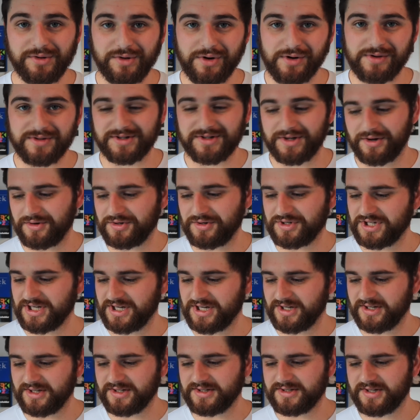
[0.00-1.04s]
Costco
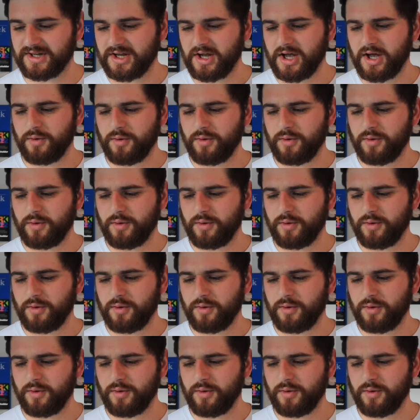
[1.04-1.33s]
shares,